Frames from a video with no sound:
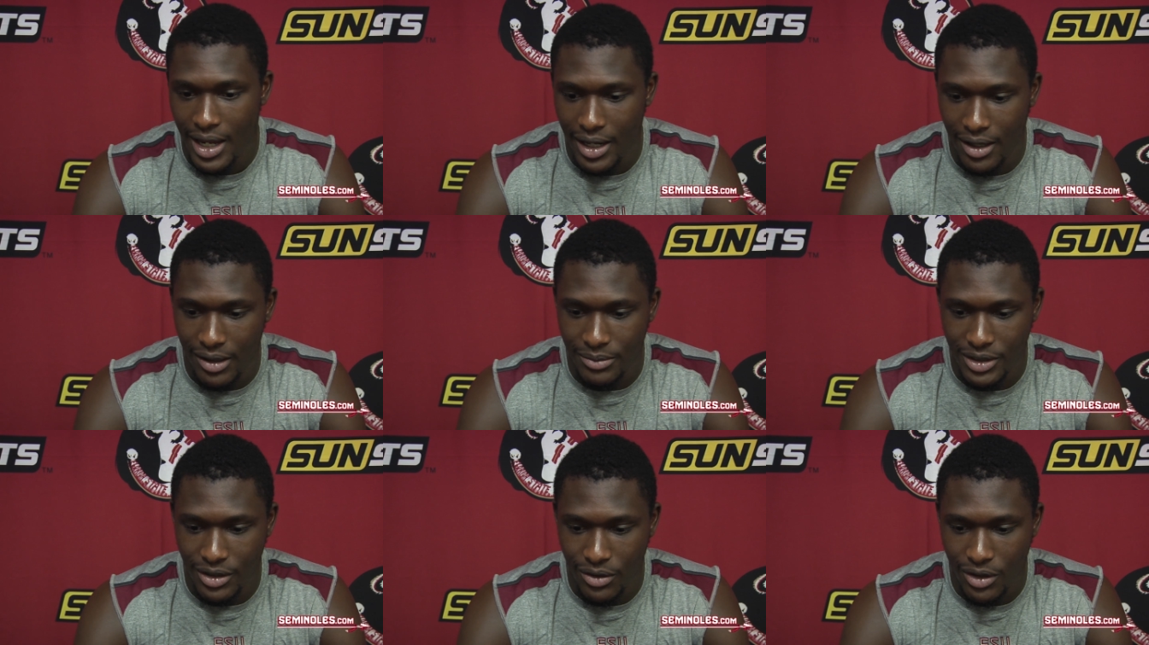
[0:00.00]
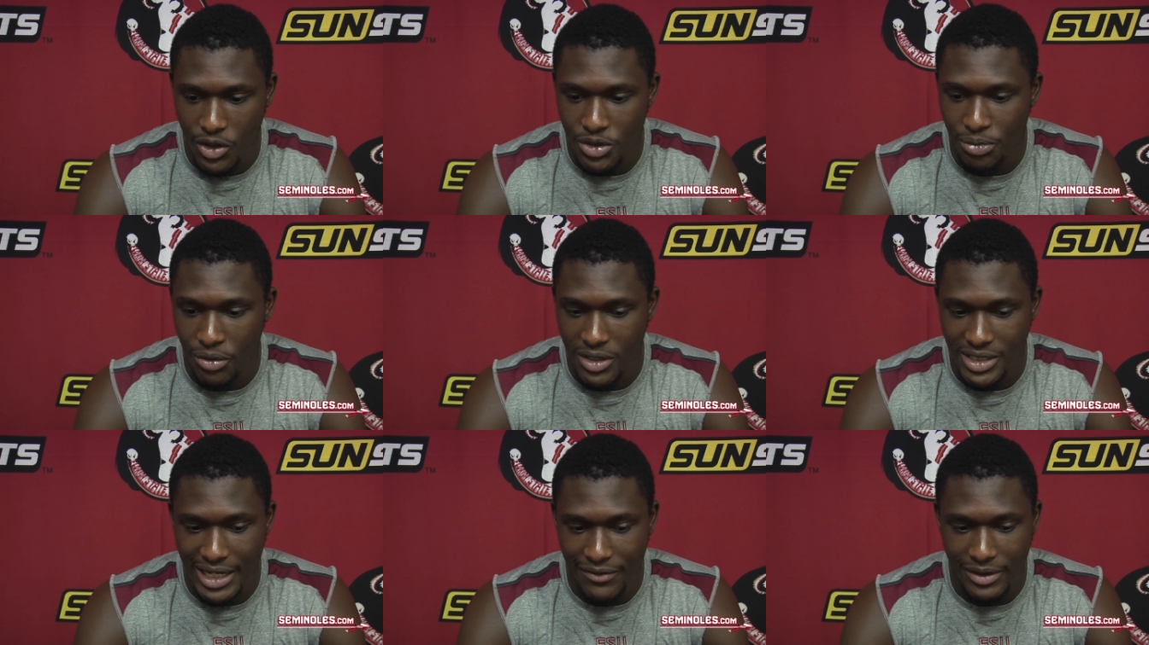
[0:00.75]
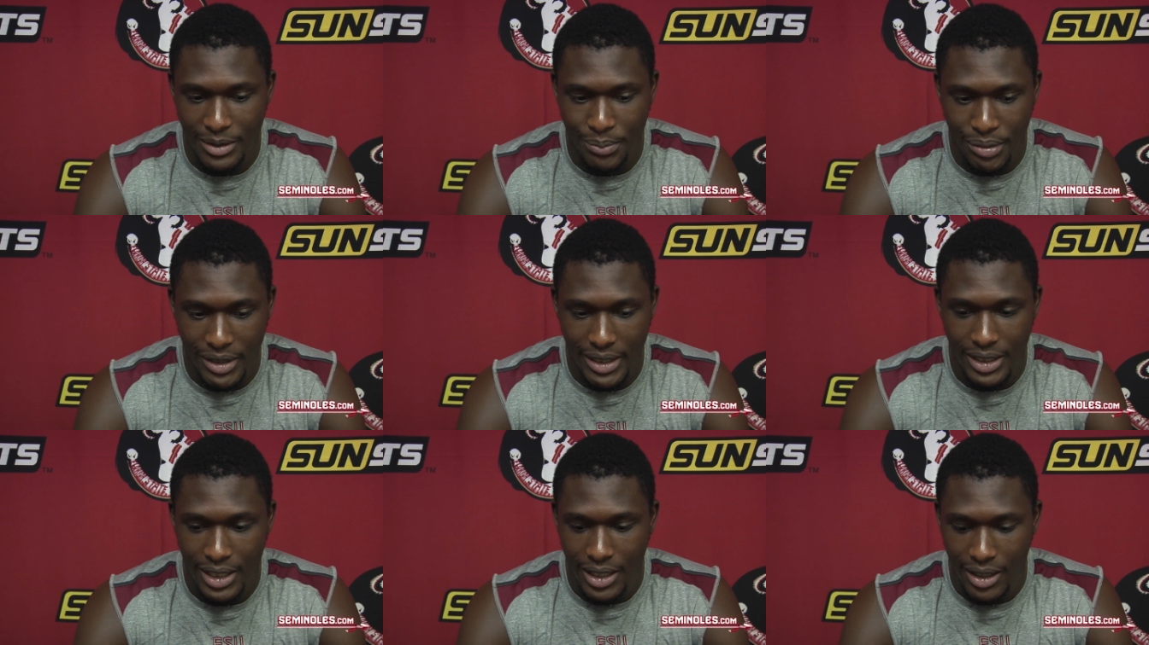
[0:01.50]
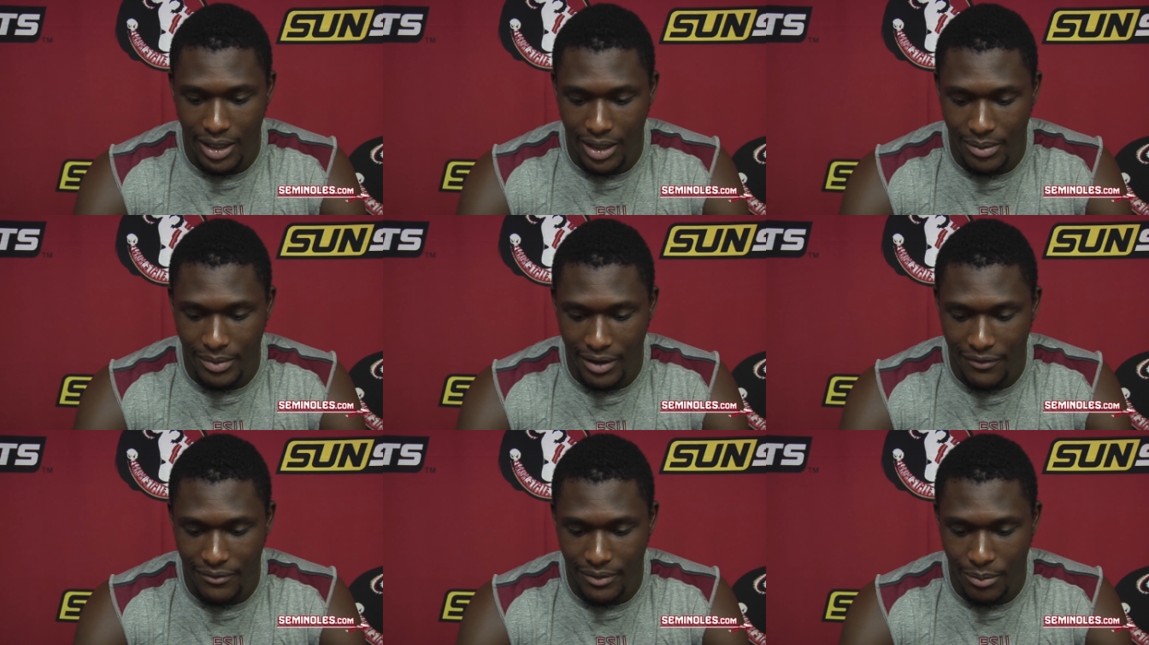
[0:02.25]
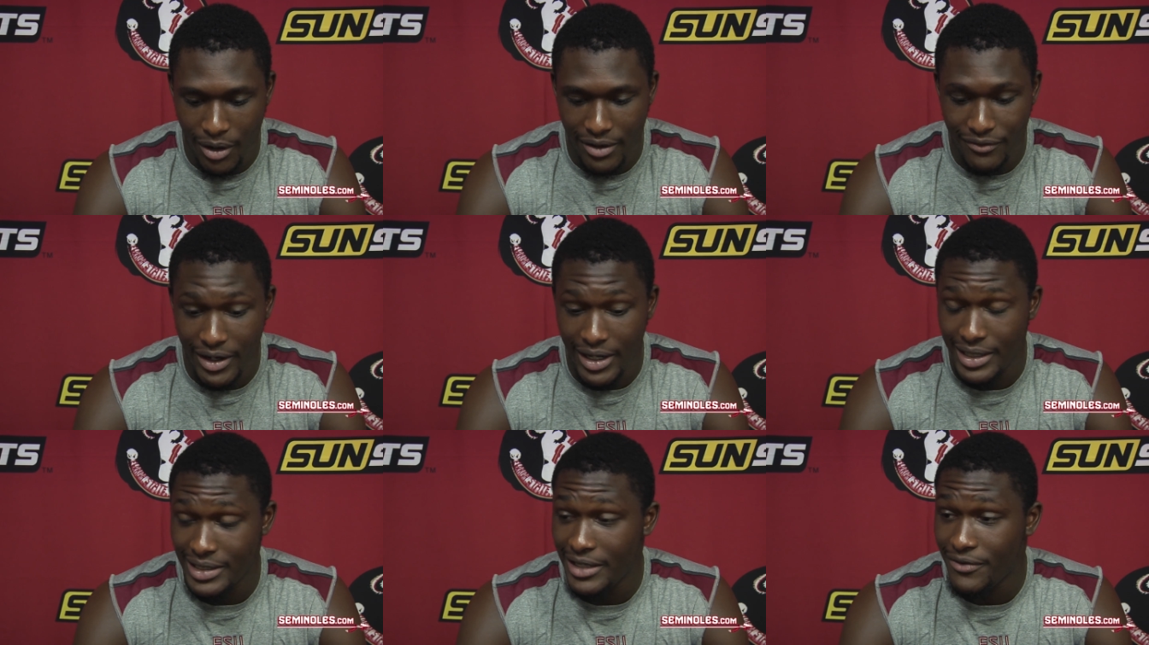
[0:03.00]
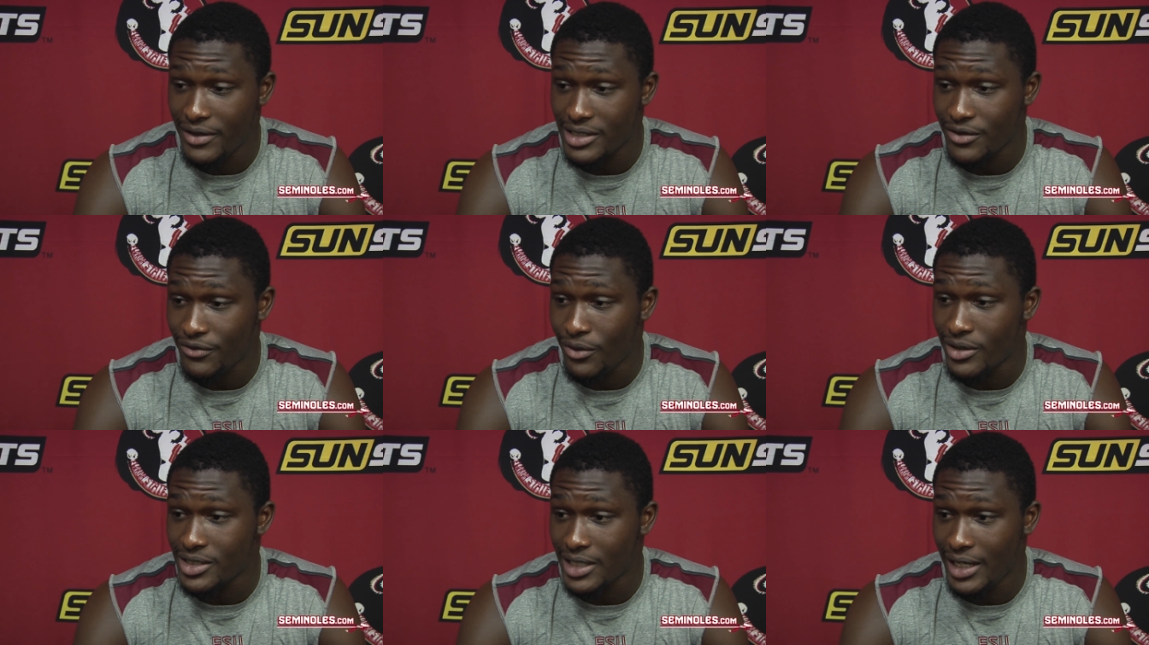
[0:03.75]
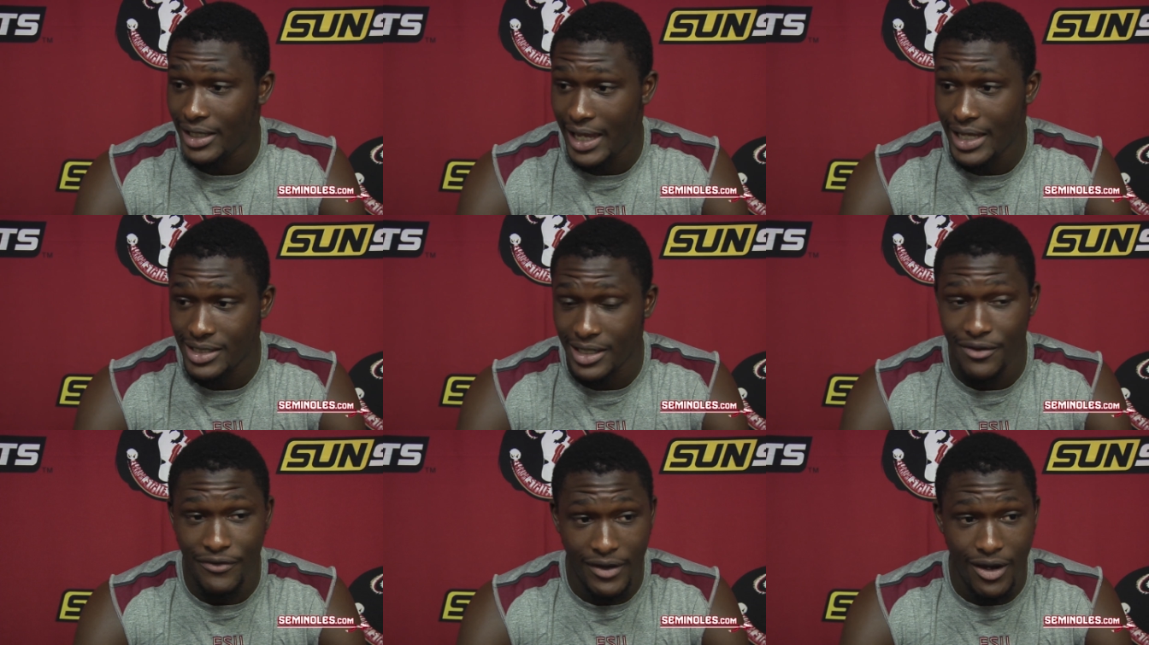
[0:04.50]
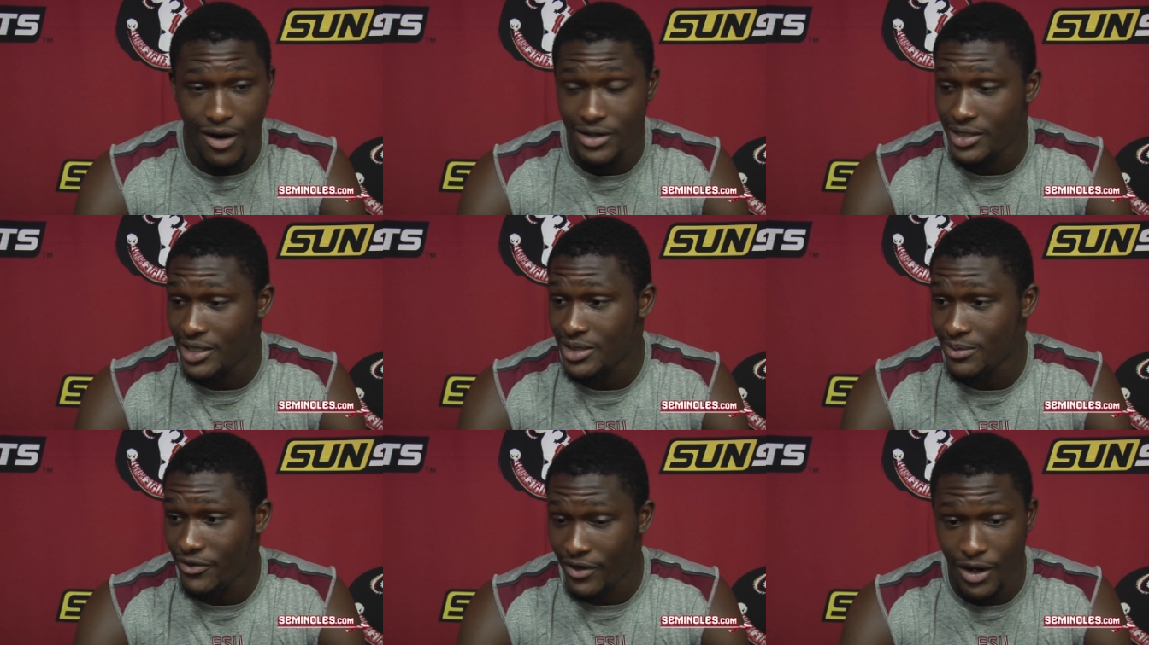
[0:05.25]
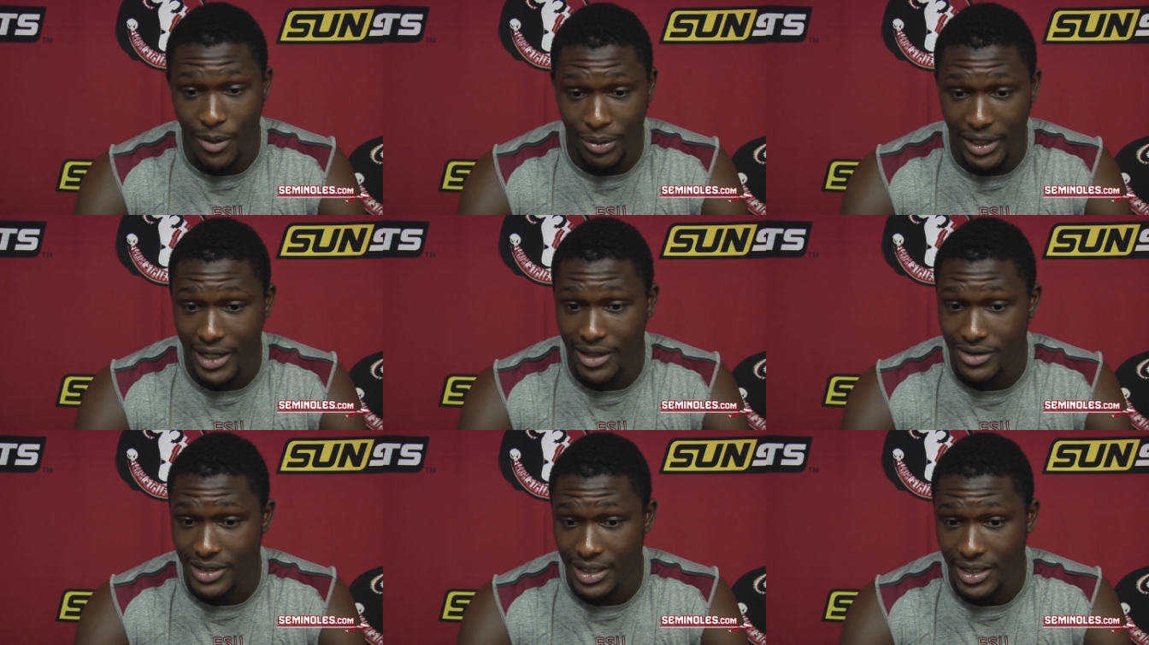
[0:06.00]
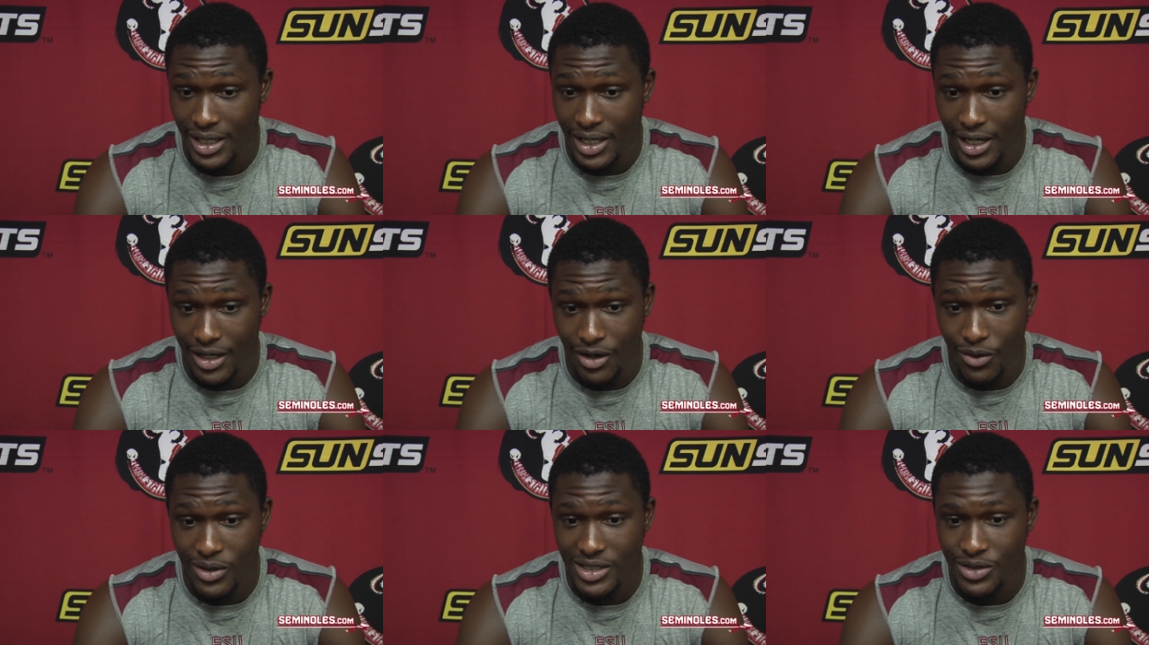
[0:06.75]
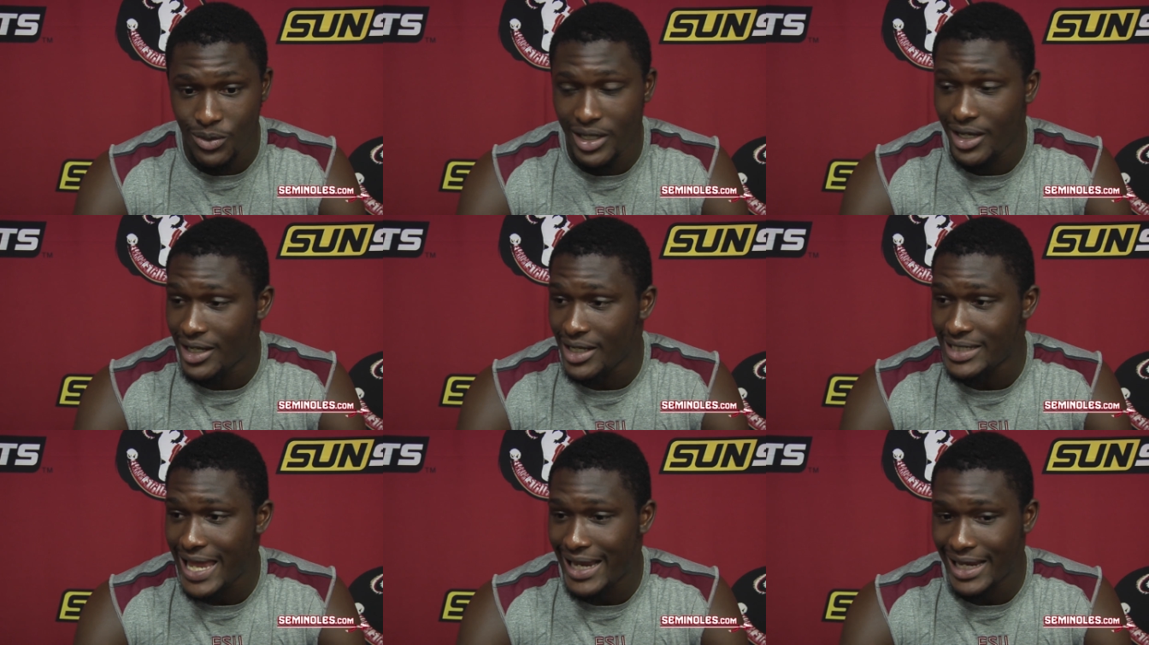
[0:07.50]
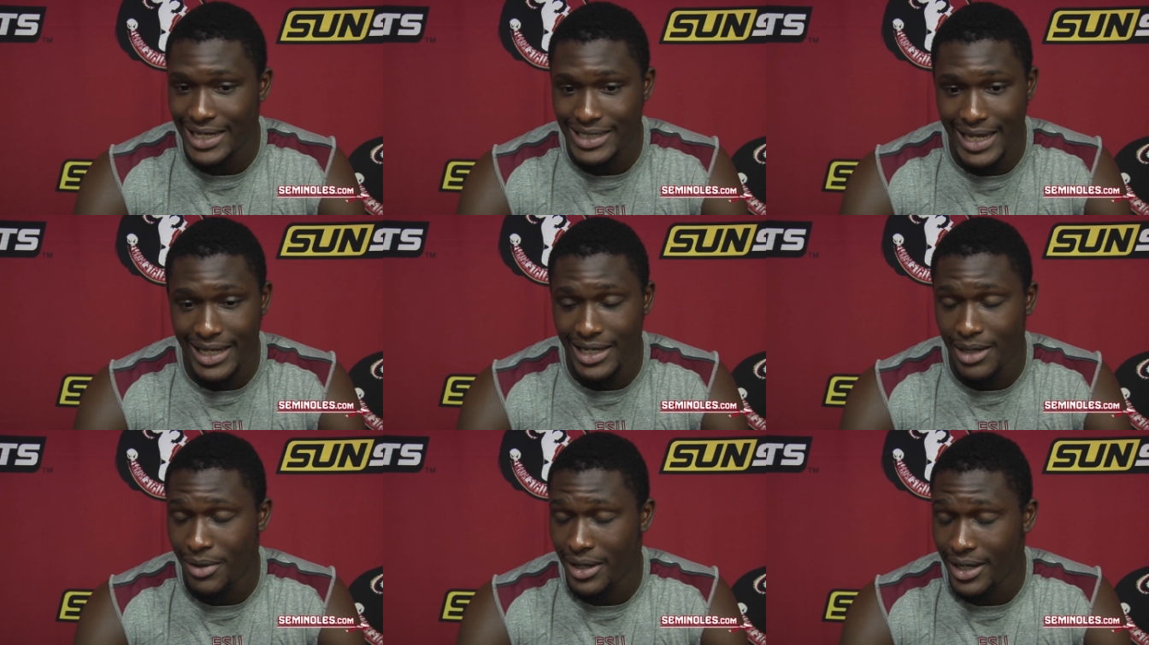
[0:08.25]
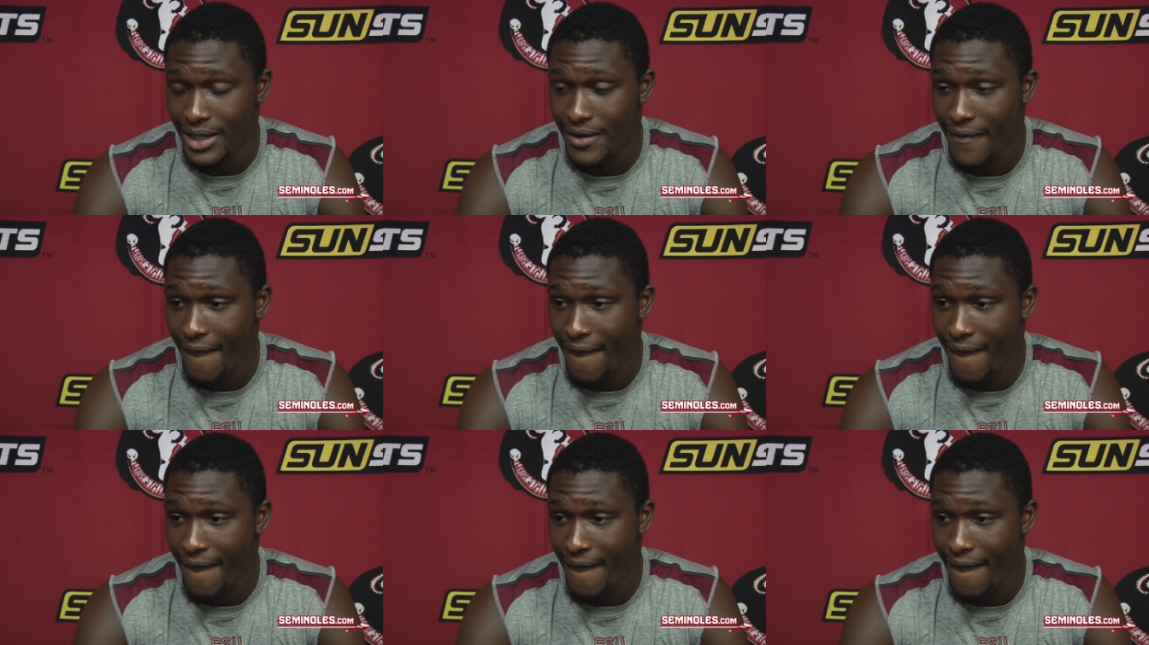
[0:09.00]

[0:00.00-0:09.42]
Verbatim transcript: And, um, you know, Coach Pruitt has definitely put, um, a, brought a very good defense to Florida State that's going to fit our system, fit our players, and, you know, we're just really going to attack it and take it day by day.